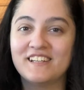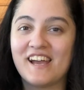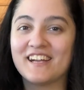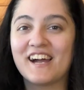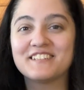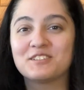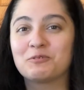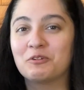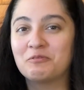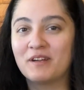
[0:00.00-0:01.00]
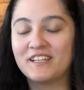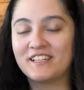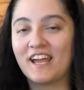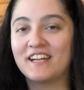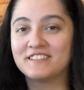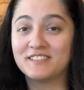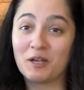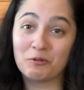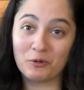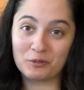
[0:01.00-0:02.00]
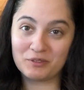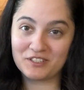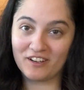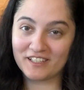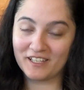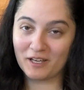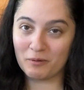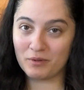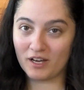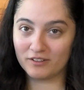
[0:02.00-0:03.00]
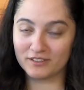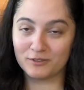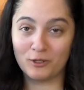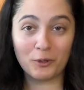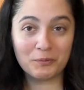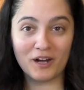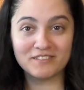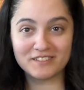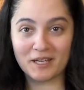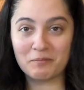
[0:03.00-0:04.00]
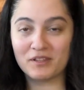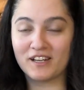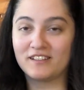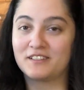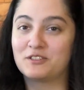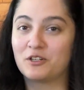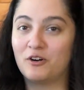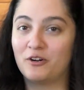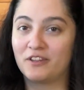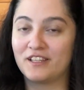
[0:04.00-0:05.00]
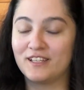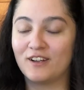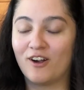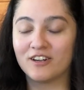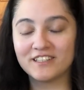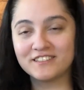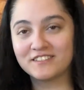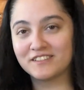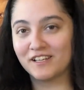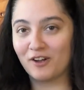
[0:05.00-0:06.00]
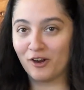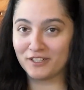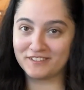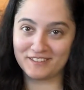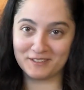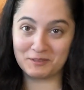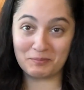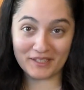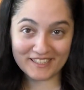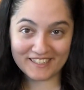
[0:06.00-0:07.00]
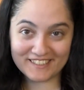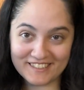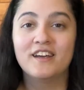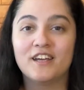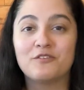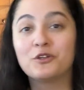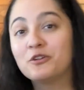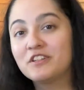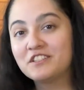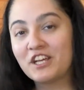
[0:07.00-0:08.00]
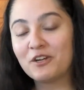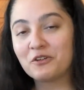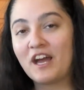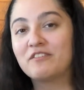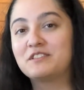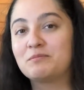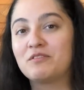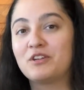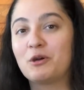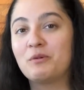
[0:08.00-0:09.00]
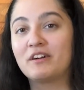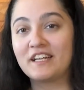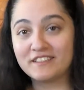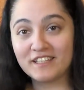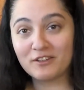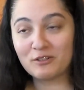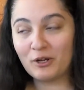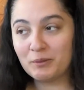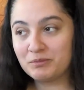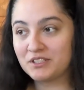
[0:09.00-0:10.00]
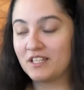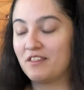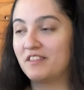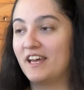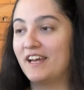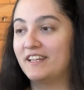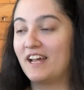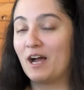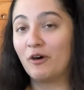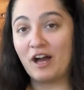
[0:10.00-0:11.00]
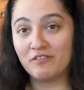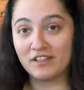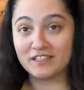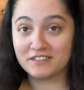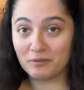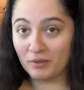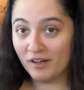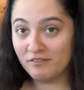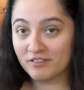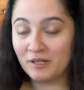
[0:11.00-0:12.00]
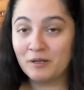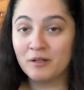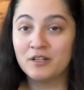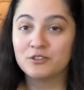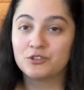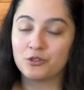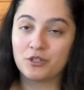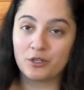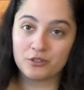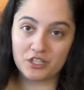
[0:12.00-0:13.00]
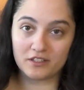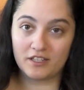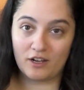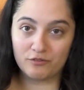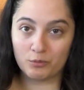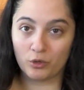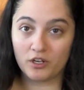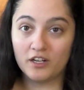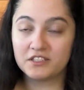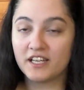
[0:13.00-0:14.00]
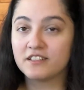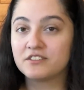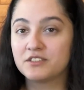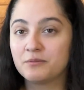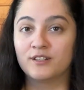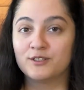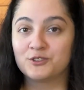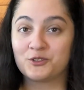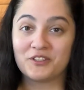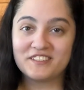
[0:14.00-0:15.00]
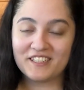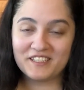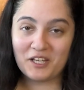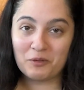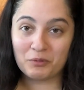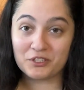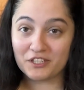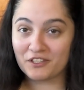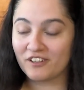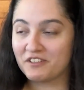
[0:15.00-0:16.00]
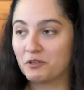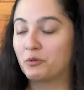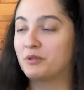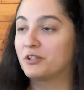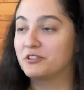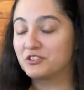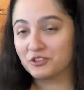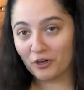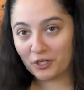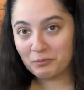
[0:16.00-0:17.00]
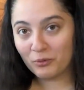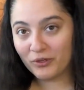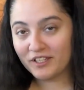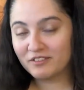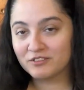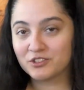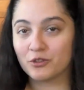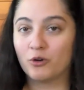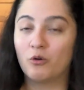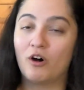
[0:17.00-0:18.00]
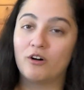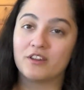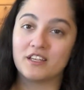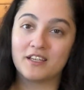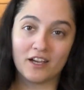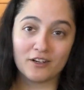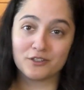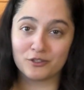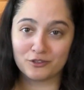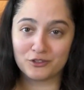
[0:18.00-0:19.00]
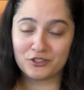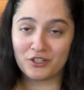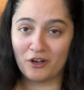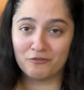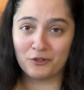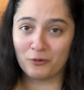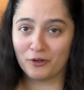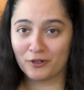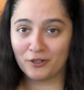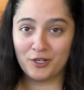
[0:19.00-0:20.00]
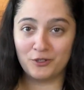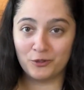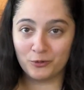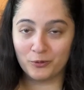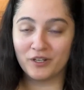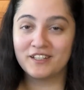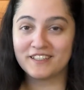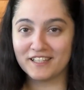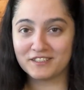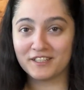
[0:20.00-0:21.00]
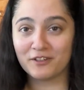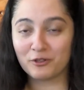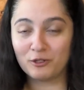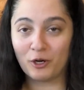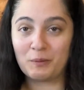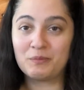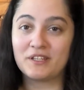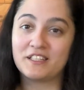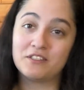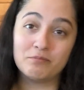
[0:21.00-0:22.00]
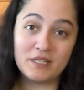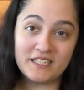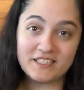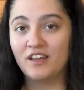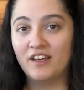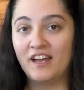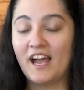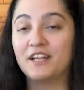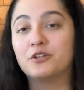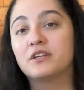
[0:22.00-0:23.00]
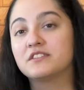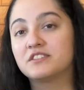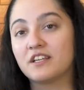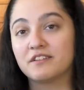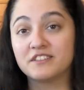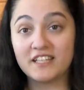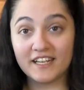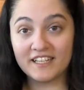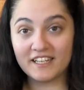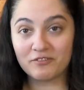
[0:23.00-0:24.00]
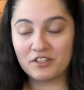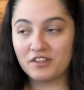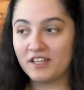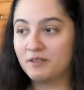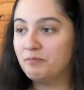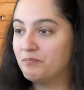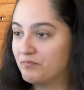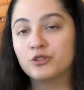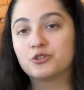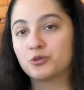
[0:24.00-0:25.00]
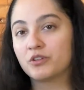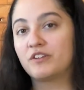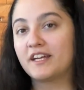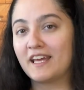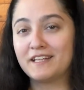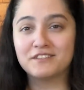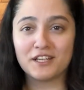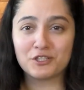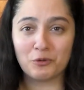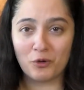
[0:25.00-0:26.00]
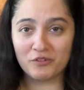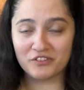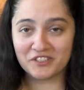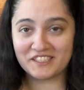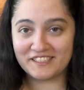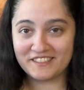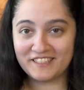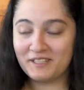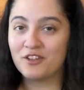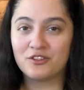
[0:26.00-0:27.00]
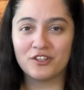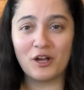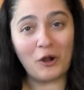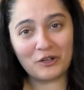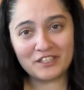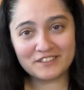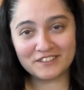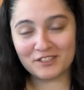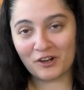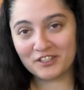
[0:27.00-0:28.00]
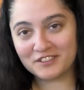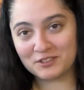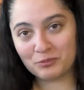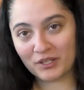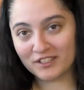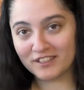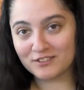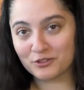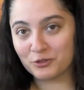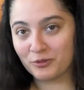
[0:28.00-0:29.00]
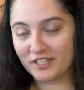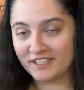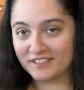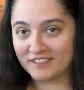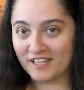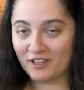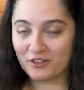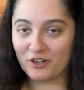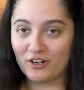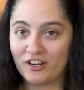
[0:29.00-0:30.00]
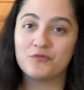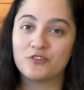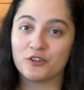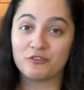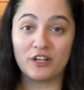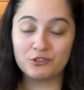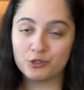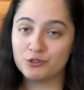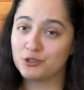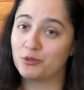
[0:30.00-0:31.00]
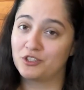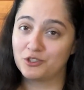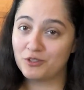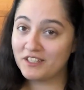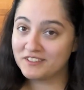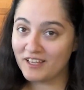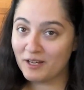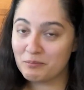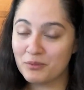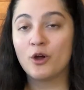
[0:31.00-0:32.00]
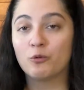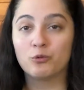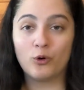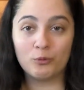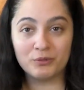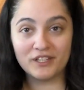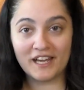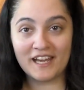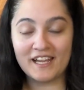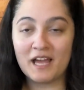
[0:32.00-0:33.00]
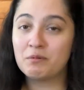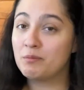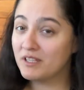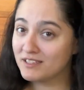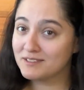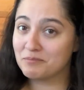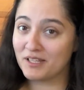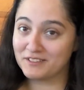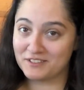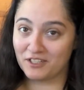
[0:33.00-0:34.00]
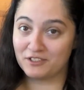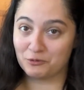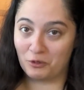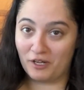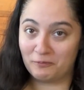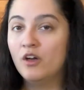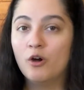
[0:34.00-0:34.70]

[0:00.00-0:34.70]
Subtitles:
Hey guys, it's Wolf Maiden, and today we're going to be talking about a little LARP concept that I like to call the Artists and Artisans Picnic. If you're new to the channel or you haven't seen my video about get-together LARPs, then I'll have that linked above, so you can go check that out for more context. So this idea in particular I think would be a good starting point, so all the characters of your new get-together LARP get to meet, and you can set the setting and everything. Sort of like a session one for D&D. The Artists and Artisans Picnic is a good way to get together for friends who just want to dress up, role play, and maybe get some things done as well.